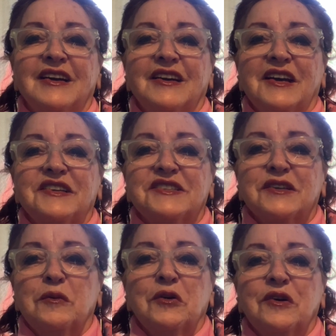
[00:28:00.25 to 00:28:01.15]
like
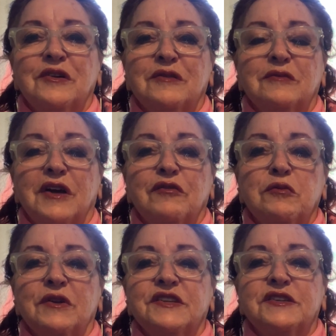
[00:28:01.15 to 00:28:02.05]
summer.
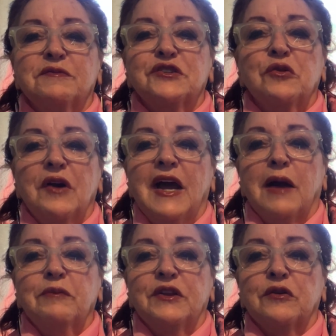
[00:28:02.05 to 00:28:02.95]
Everybody seems so
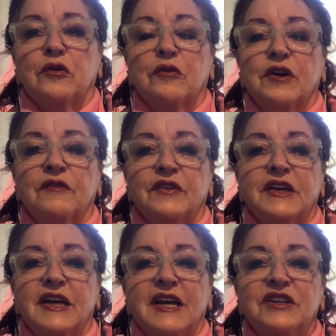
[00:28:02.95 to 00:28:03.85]
happy. They're going on
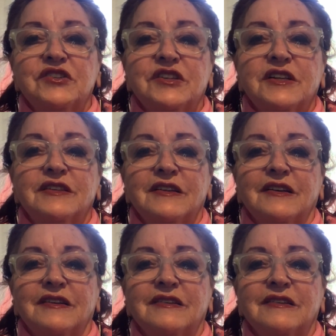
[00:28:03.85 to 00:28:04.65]
vacation and